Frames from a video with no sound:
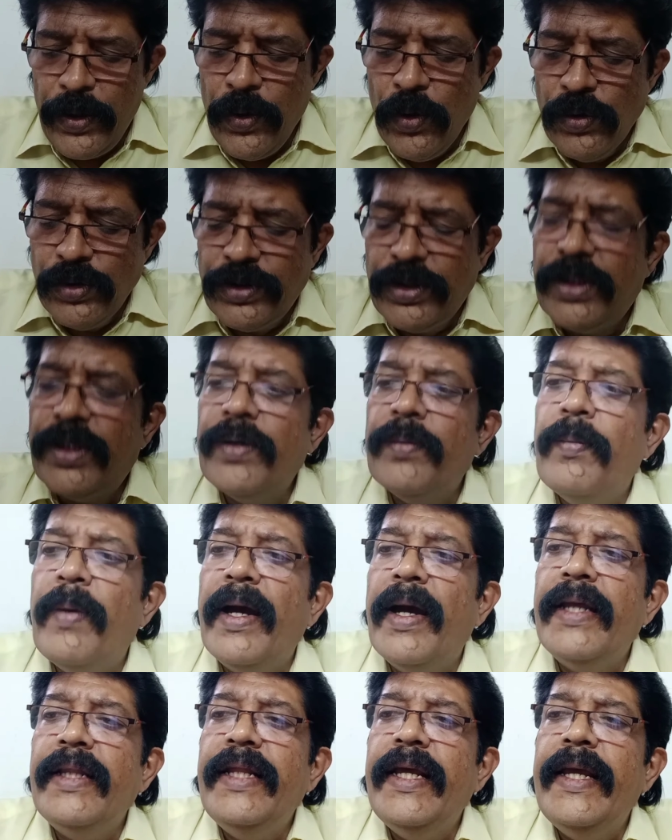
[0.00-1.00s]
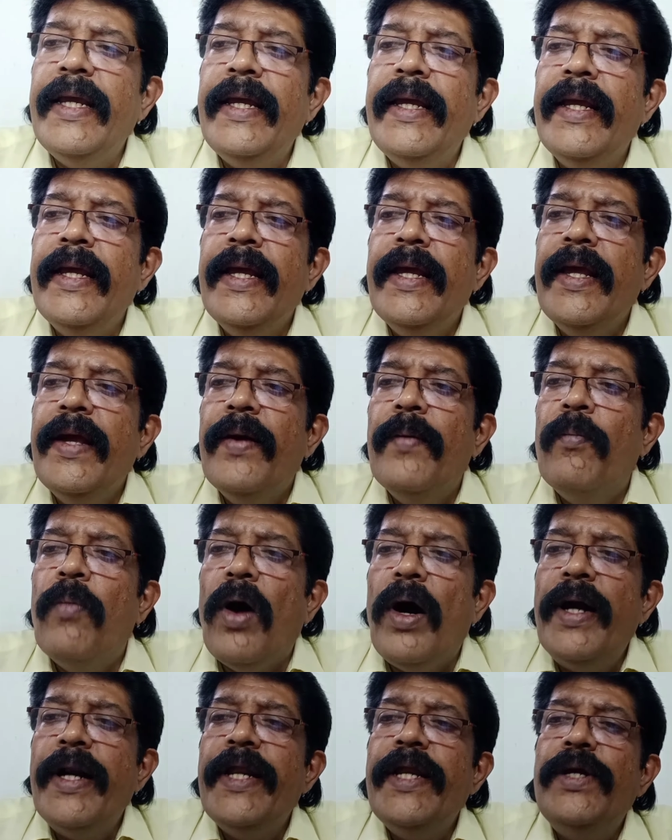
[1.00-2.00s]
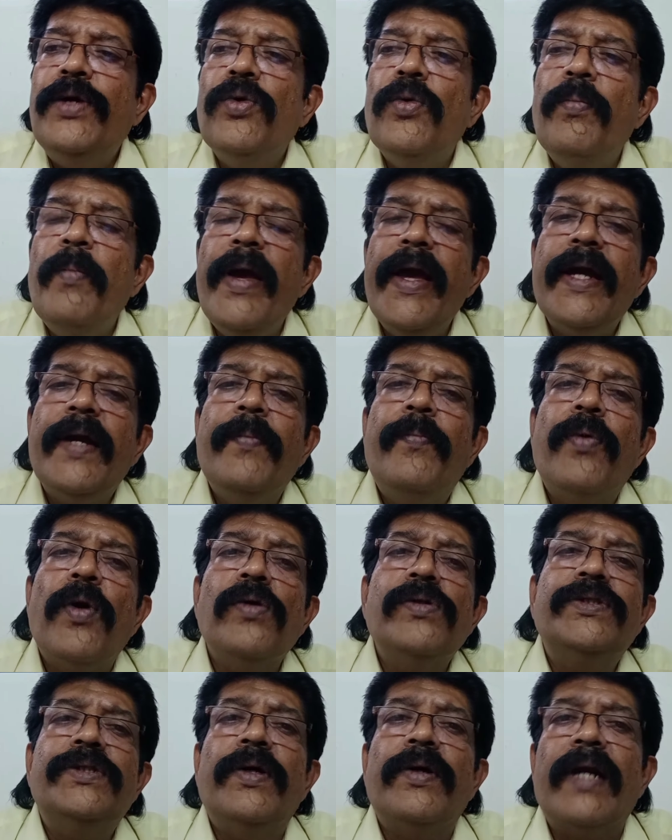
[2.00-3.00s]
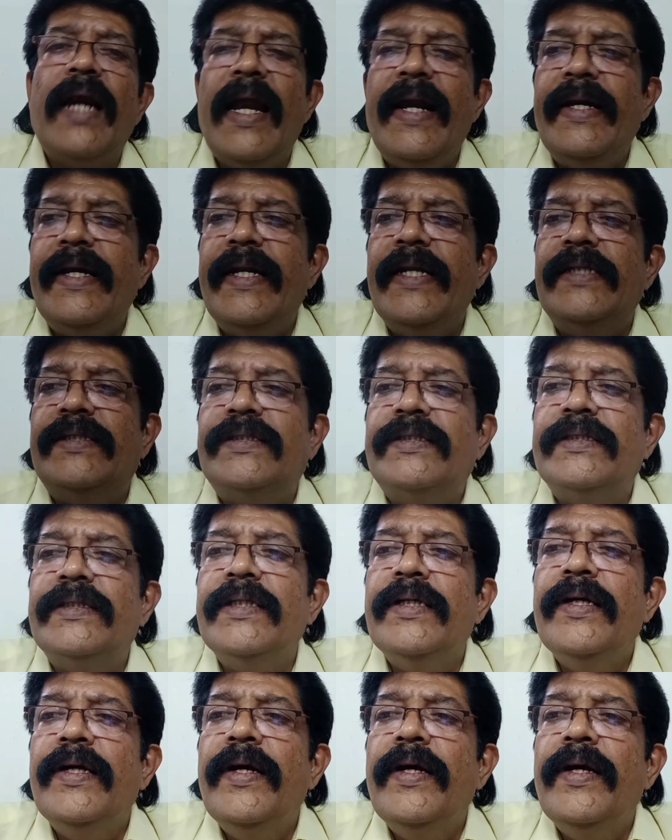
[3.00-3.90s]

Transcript: used by the body to make prostaglandins.